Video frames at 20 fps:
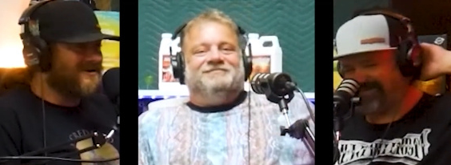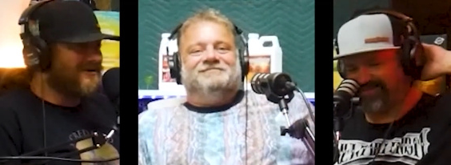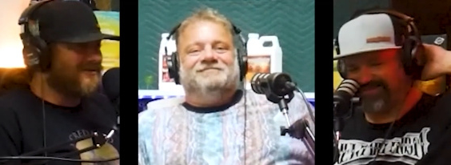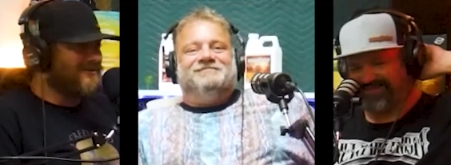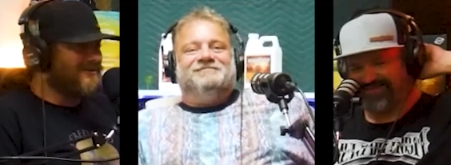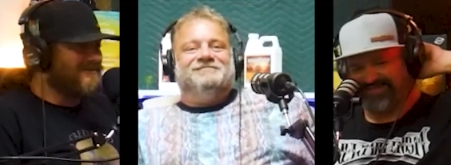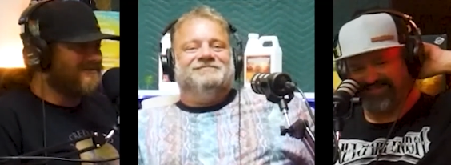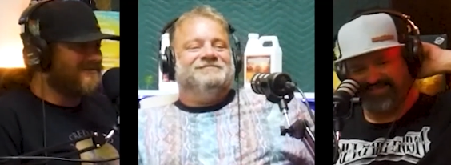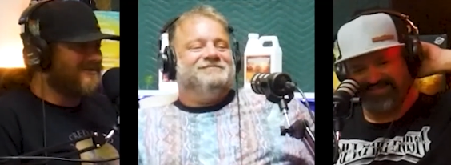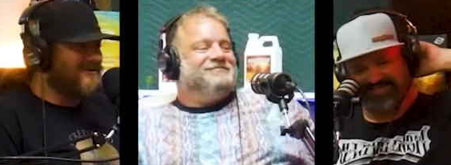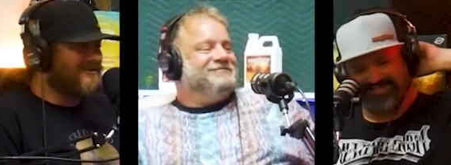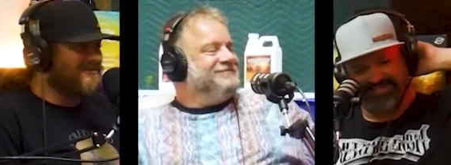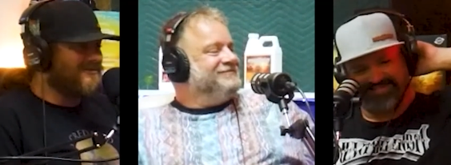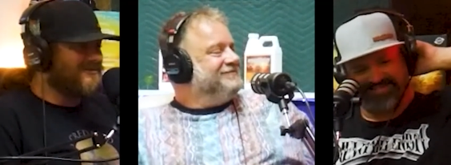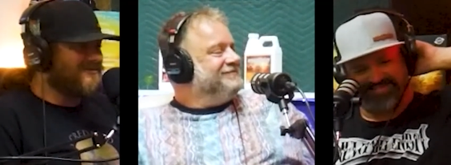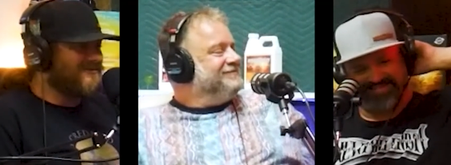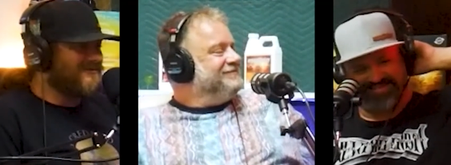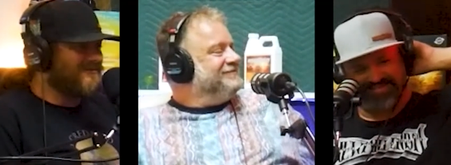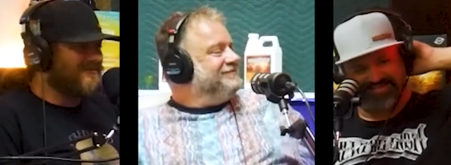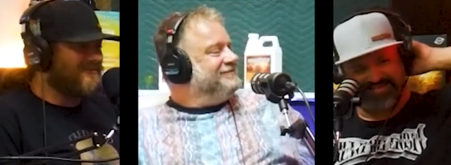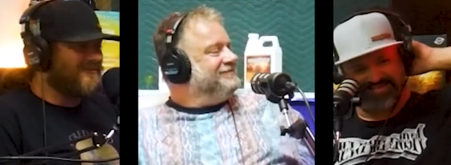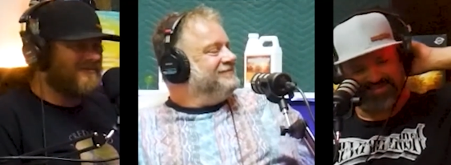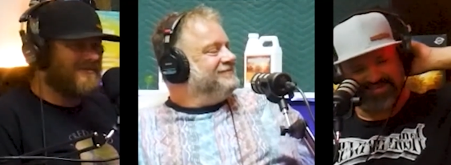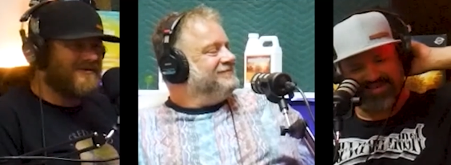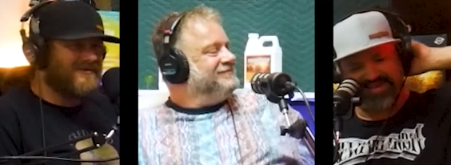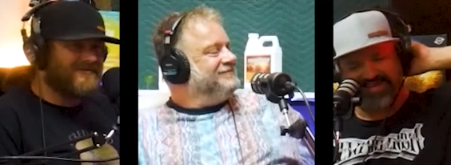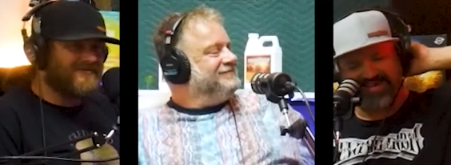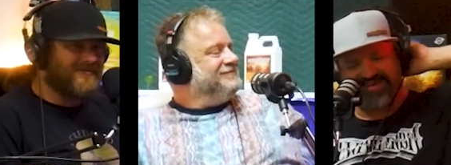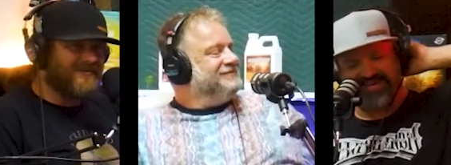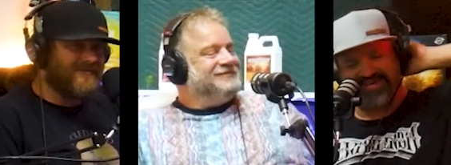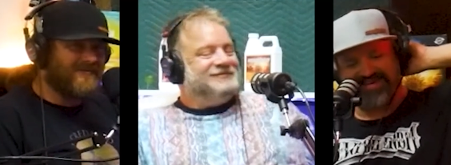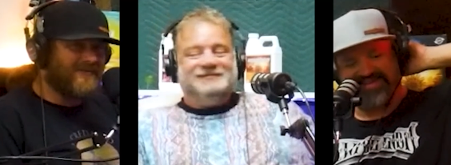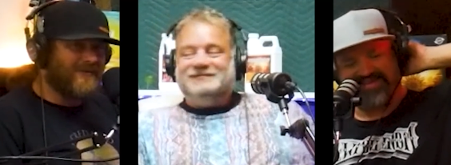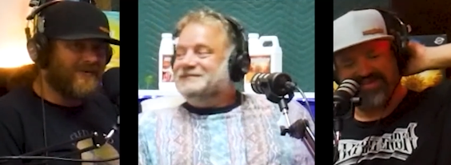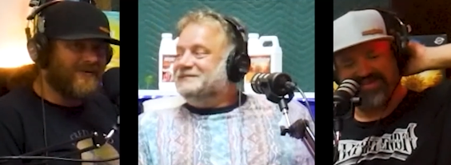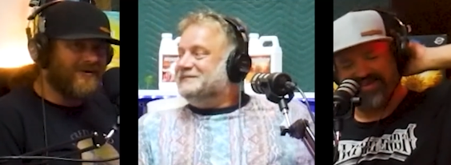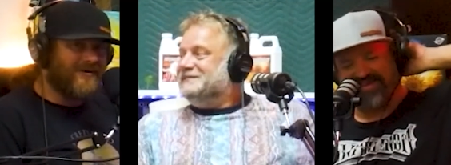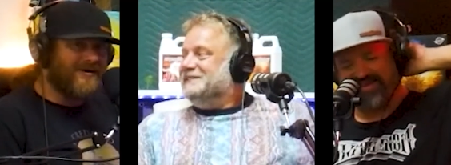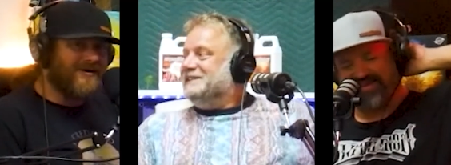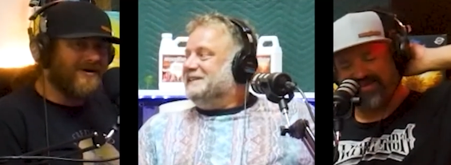Speaker 1: like we've done this, this
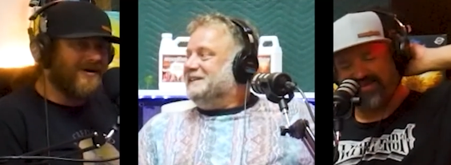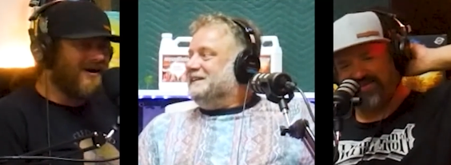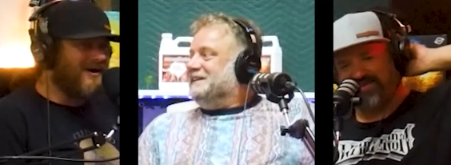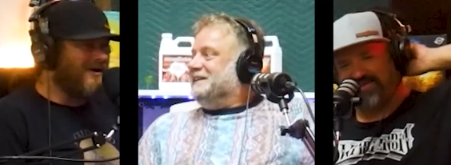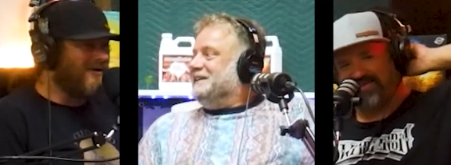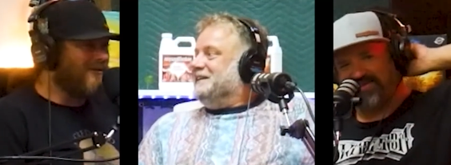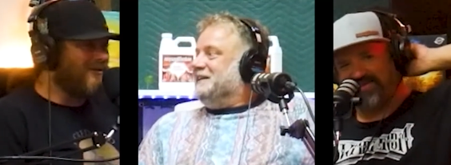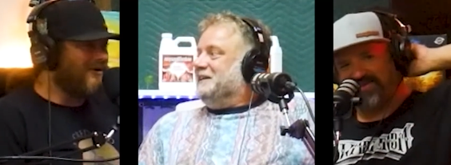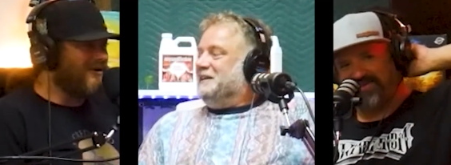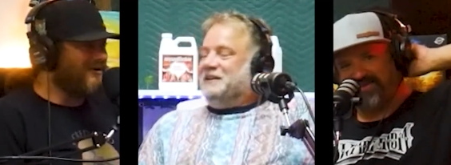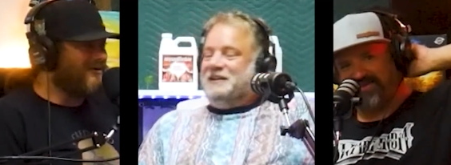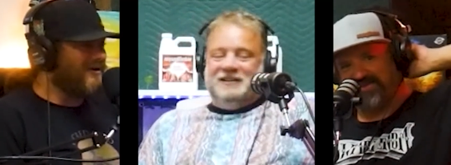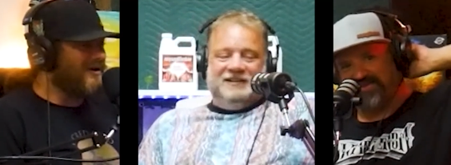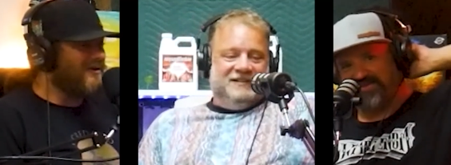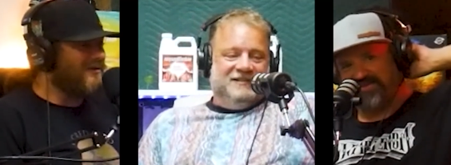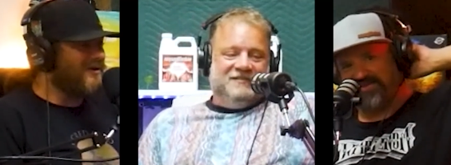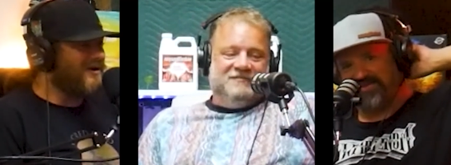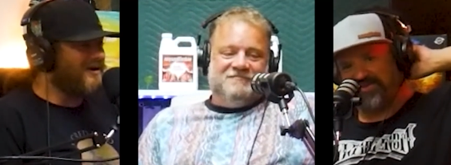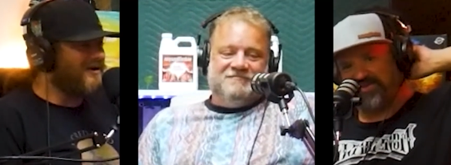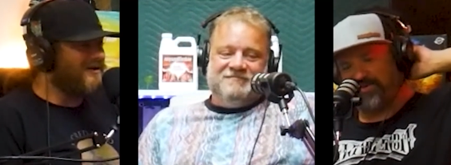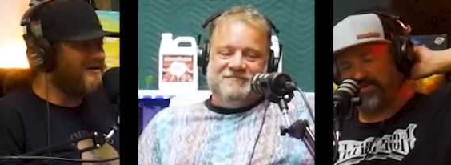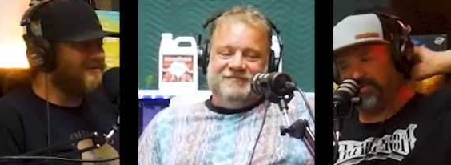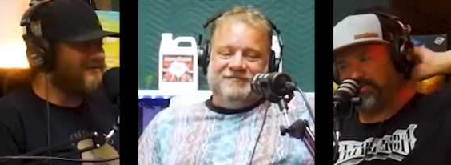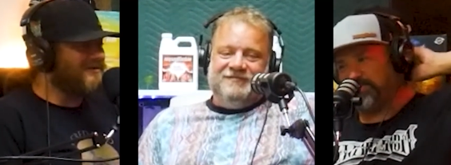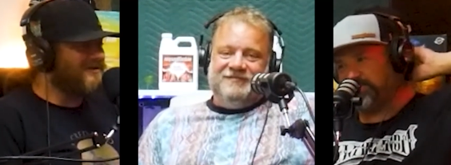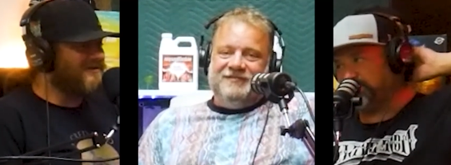before. Uh, what a great way to